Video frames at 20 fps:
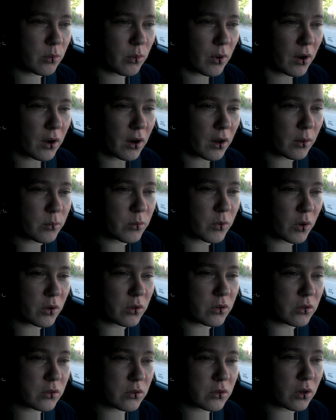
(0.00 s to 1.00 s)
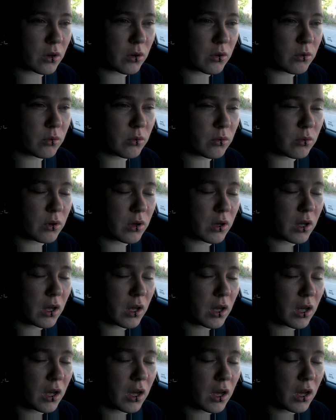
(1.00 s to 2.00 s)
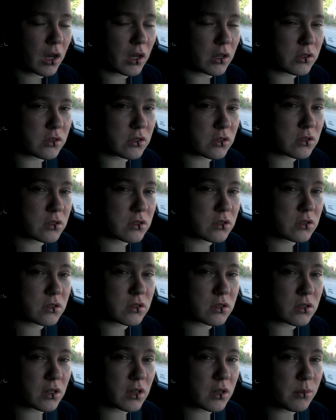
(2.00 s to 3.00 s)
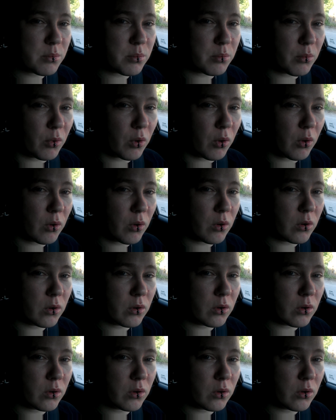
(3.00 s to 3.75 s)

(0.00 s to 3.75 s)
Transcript: when I'm going to go and just sleep more.